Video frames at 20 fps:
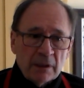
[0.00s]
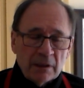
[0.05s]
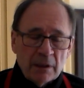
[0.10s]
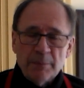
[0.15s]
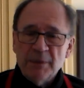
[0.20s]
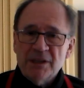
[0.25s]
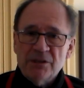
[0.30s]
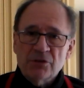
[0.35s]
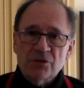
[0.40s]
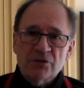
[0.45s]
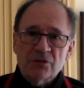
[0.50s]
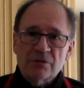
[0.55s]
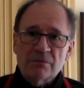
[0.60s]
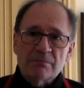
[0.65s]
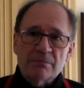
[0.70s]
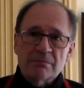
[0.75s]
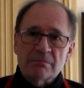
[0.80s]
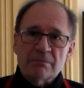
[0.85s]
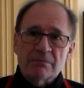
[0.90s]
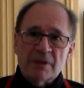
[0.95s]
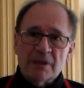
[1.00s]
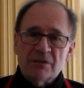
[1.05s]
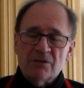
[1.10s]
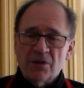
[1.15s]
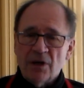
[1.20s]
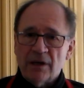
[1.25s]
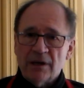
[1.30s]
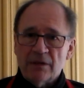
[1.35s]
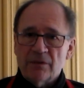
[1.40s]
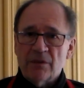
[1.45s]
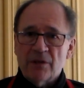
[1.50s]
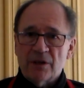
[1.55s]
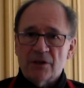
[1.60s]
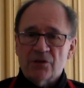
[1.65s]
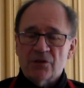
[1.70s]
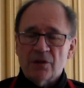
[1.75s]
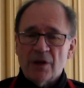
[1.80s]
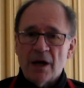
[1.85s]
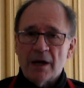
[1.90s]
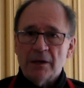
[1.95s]
let me just tell you
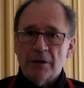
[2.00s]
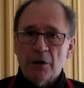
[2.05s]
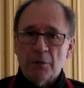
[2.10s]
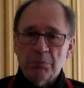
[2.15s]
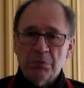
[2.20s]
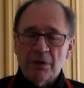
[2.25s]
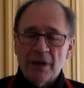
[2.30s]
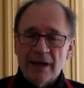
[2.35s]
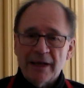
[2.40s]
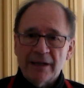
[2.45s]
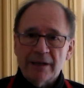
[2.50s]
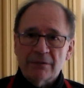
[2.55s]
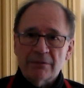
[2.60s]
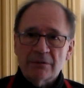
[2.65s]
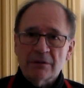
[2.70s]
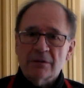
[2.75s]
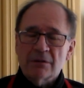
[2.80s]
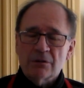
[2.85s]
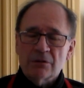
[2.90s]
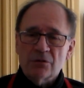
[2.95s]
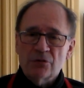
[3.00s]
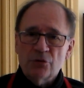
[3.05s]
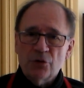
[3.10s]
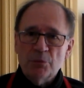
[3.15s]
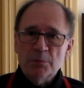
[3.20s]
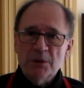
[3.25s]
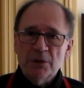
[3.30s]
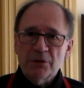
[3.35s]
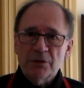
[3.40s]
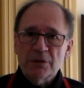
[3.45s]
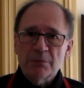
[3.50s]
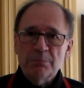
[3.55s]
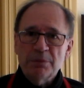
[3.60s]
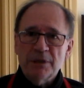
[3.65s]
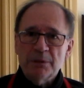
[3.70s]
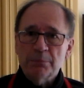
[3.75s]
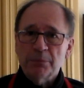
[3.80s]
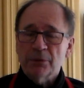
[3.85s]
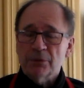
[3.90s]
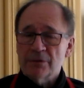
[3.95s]
this. On our planet, 2 million
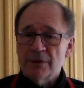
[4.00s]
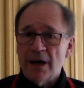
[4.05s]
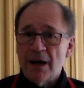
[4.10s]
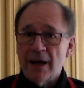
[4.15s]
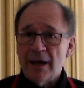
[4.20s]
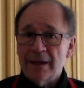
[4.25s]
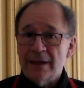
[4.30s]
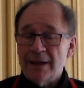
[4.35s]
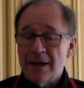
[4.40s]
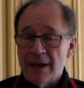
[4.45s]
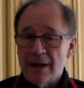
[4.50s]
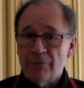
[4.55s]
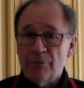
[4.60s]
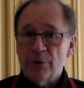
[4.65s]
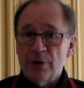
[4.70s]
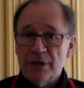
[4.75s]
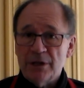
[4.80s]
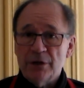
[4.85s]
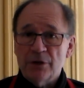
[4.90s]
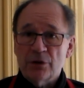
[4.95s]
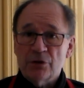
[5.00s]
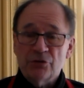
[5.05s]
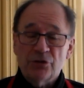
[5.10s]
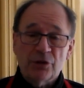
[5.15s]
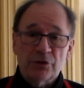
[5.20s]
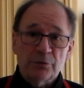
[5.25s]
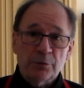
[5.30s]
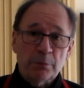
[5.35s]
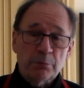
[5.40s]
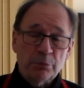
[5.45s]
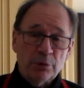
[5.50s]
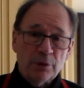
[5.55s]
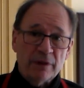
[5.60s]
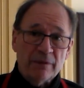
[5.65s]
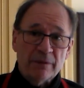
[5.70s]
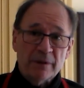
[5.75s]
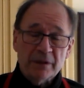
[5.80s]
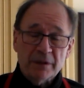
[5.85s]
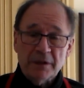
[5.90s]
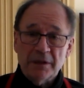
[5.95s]
people die every year just from
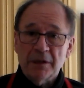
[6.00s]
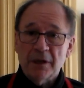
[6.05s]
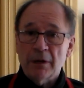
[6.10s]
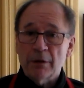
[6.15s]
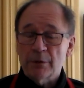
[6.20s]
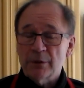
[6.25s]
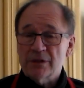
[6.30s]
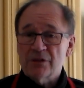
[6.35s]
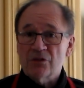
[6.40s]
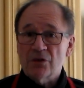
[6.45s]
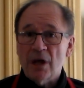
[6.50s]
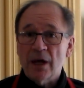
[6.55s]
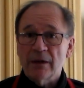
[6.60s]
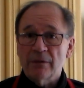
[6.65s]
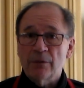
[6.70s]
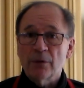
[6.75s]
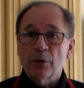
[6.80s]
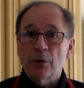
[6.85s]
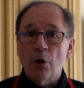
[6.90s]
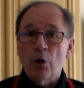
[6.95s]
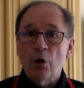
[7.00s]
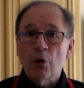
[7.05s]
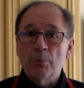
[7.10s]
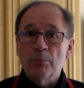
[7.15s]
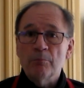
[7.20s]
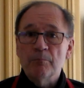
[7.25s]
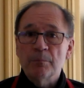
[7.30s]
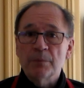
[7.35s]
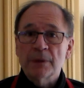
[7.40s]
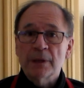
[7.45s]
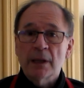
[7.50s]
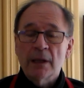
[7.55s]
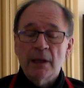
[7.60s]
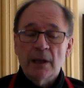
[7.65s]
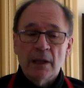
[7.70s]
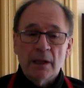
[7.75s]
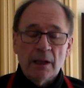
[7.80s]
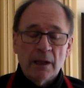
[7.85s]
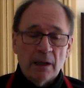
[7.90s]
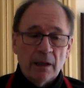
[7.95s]
breathing the air inside their
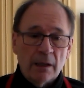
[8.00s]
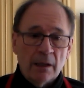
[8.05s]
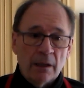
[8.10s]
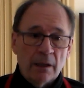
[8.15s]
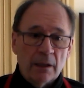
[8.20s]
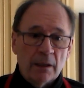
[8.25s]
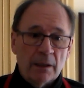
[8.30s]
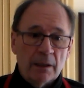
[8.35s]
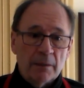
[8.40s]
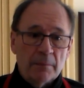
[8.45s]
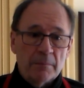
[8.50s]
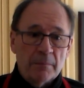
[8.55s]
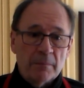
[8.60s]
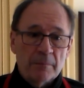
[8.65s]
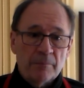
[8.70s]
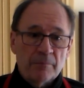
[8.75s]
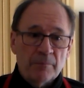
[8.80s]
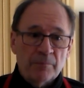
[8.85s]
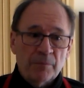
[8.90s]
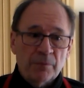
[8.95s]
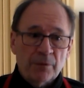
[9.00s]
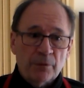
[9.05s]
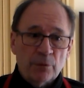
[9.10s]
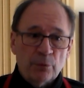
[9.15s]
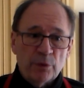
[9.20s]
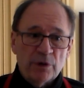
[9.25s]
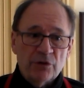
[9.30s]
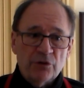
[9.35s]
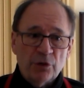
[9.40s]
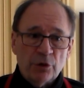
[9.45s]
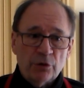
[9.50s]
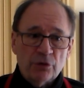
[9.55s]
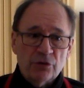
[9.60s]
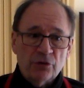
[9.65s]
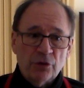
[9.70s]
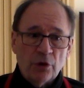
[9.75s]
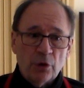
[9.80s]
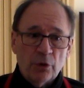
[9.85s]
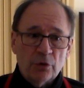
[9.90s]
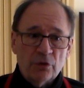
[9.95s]
home. Research
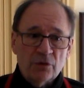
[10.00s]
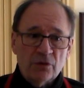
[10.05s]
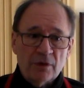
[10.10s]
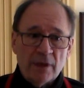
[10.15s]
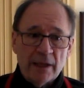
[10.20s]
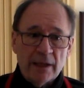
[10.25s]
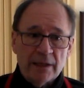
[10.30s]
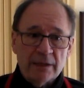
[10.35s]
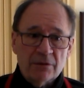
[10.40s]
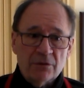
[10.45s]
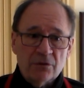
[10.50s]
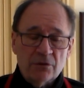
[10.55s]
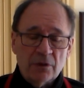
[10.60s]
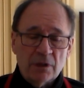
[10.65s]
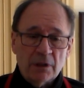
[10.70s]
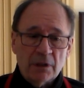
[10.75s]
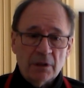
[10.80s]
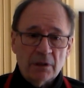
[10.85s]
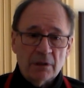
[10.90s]
shows that